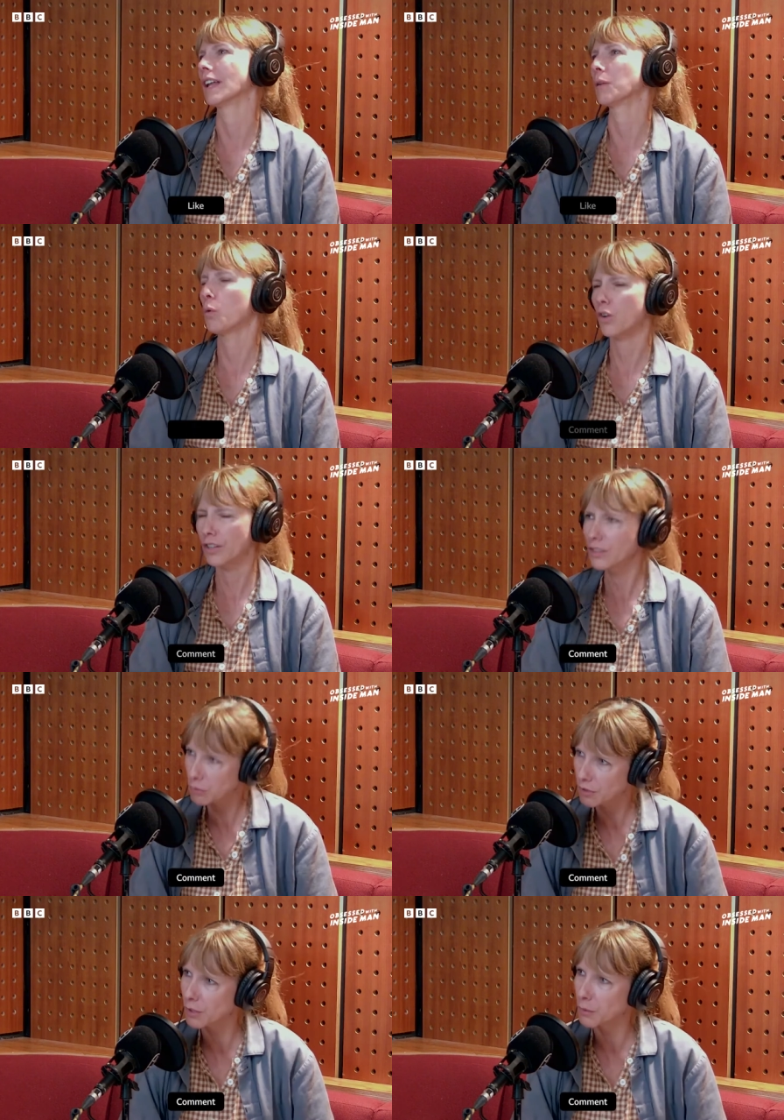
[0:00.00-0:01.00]
Like, what can you
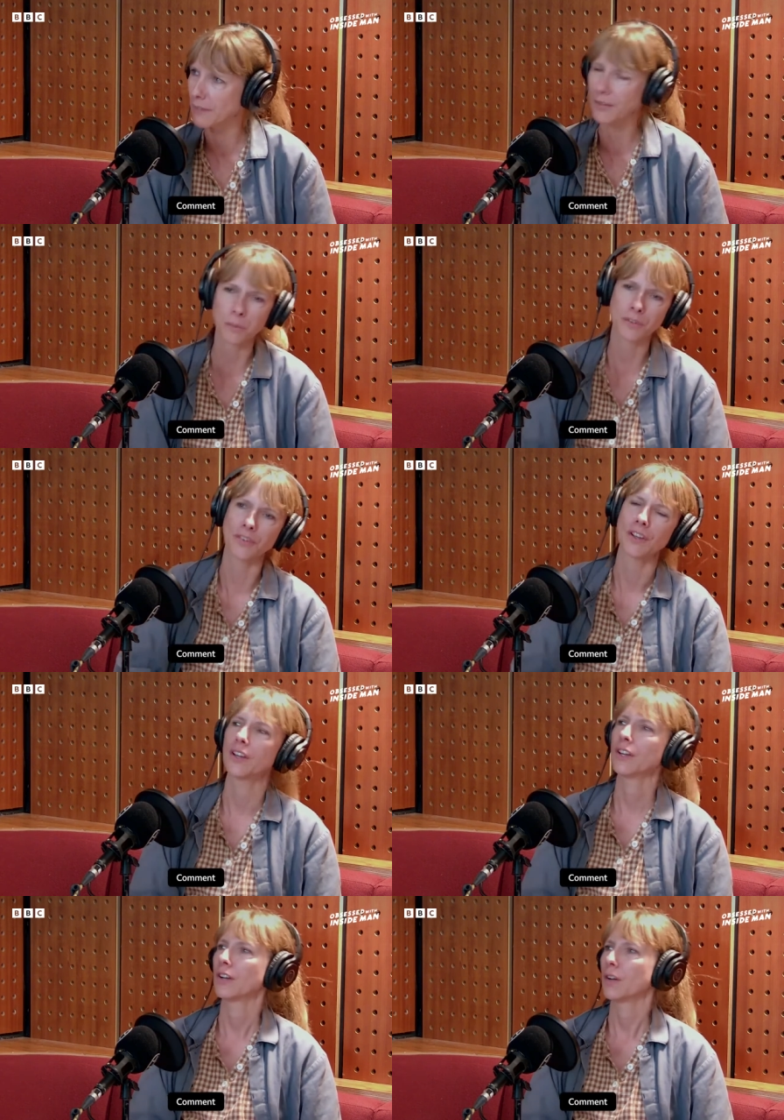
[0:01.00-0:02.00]
do? If it was
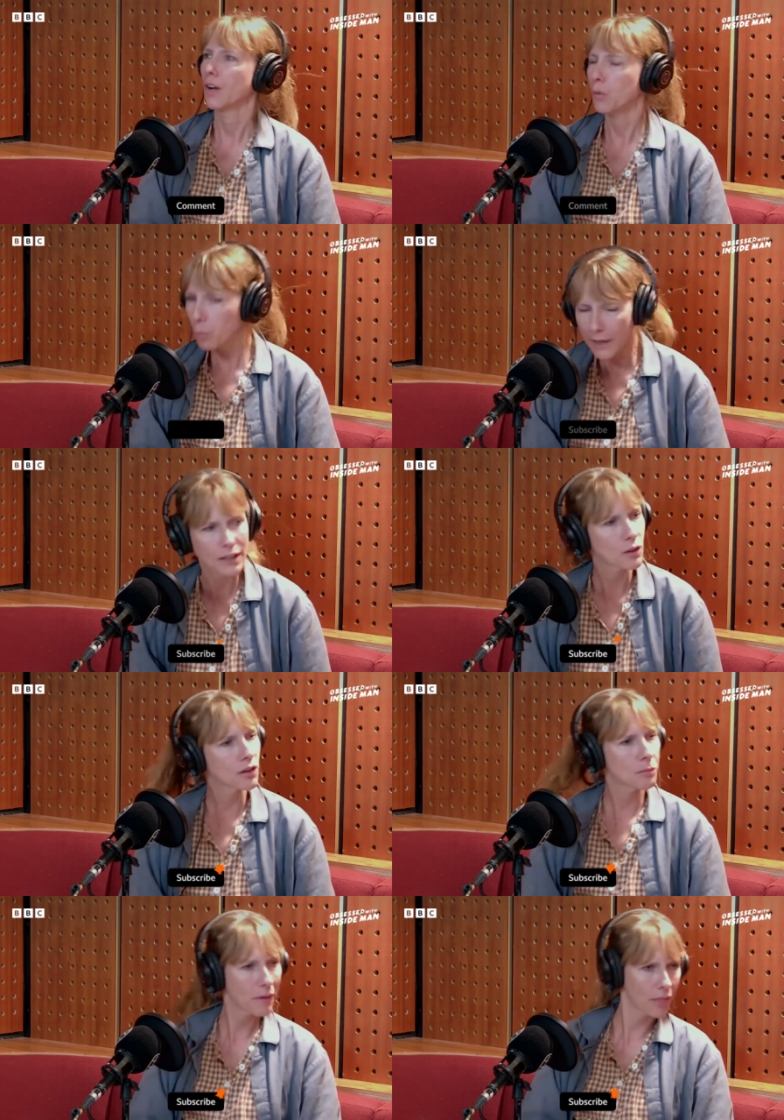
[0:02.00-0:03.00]
a week or
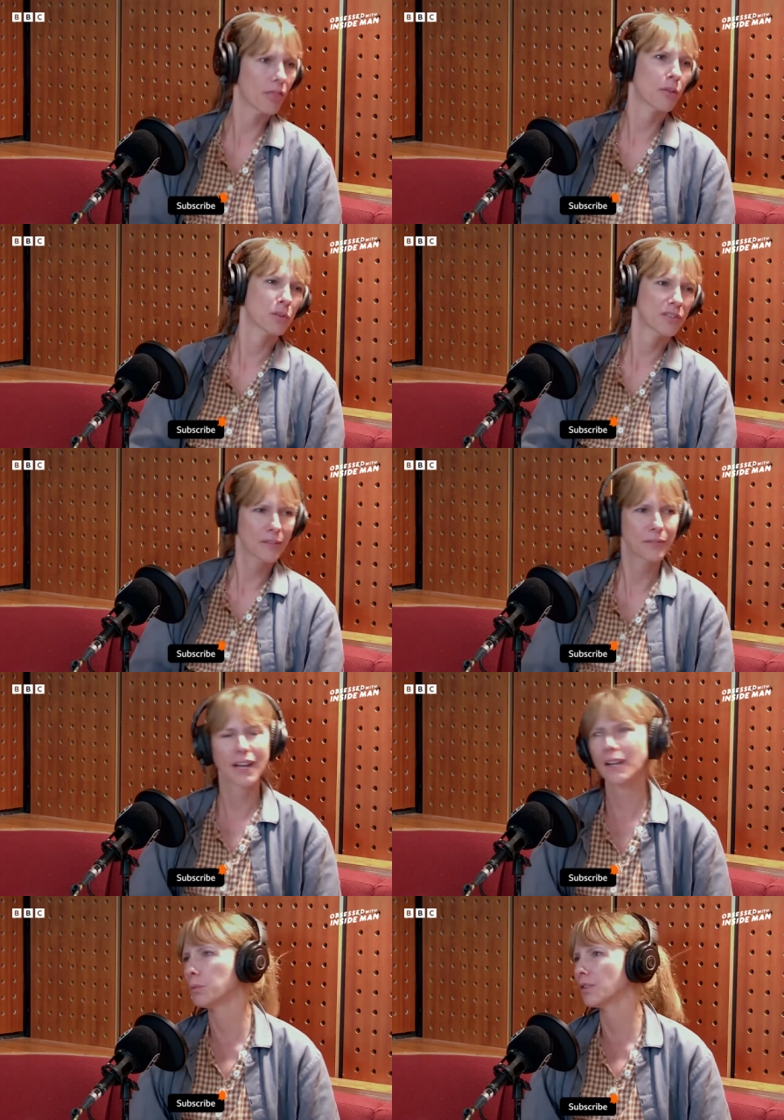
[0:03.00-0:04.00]
a month or something,
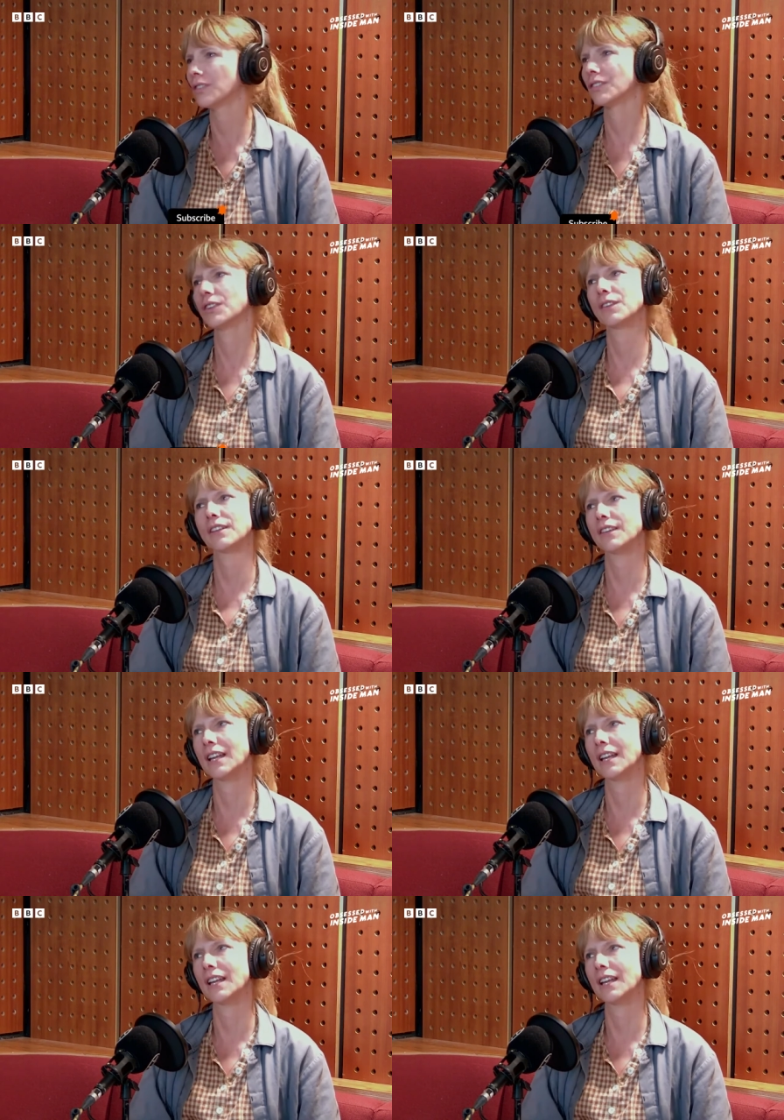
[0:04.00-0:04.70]
I wouldn't do that to